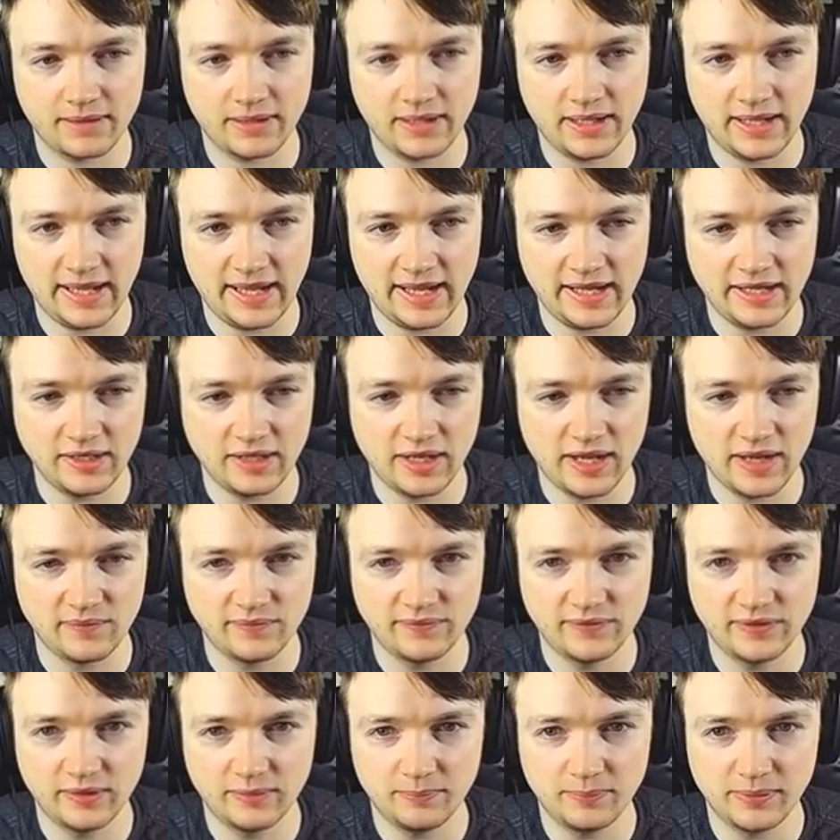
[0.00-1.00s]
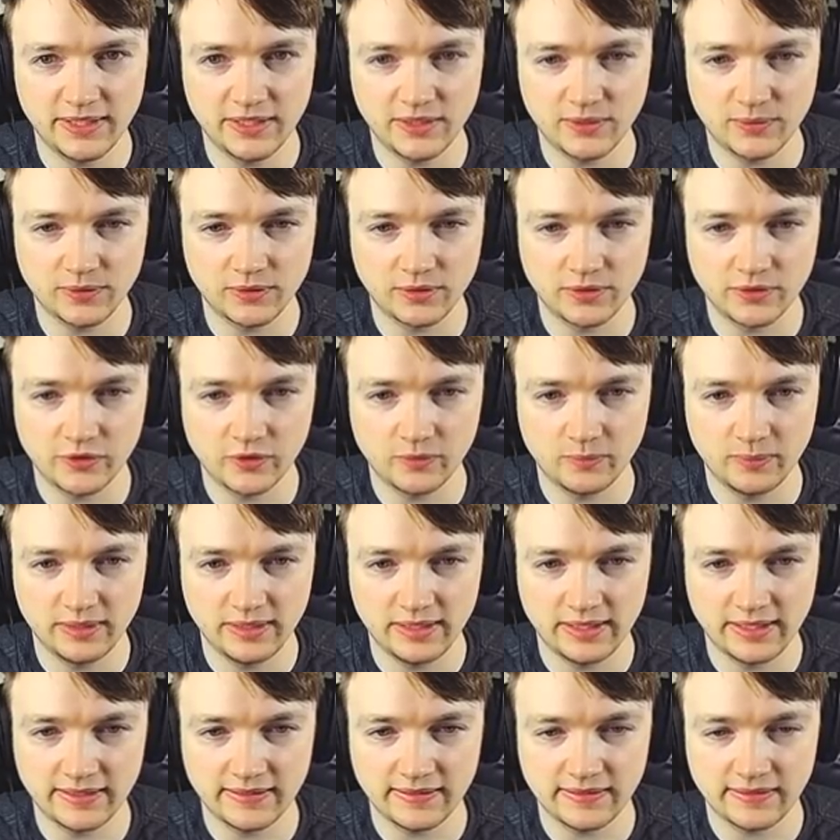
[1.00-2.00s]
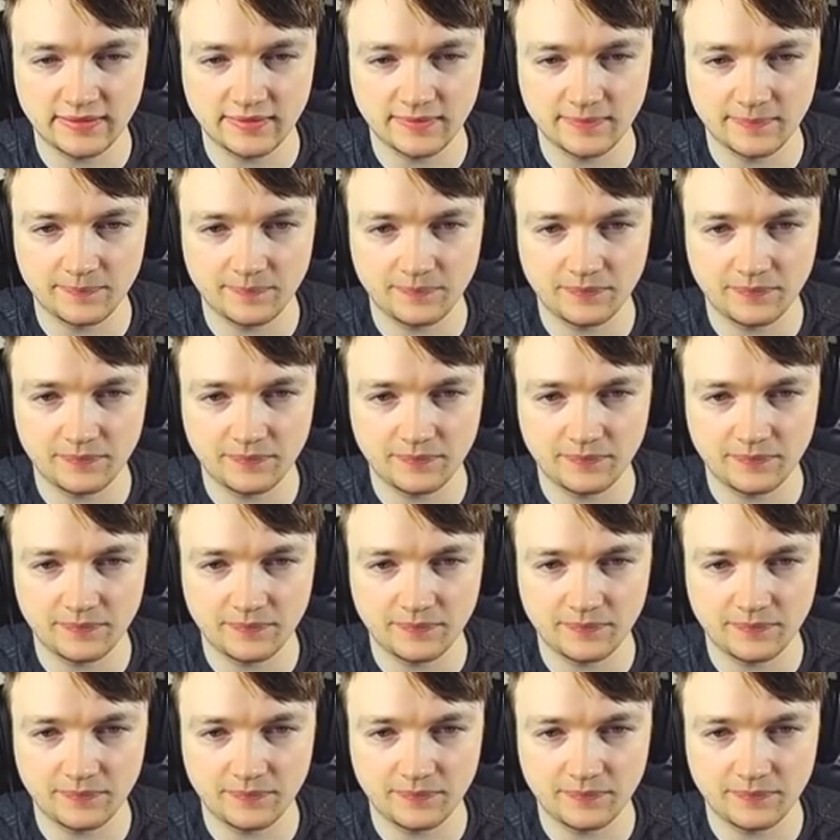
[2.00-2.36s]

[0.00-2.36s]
And Infinite Blades would also be nice.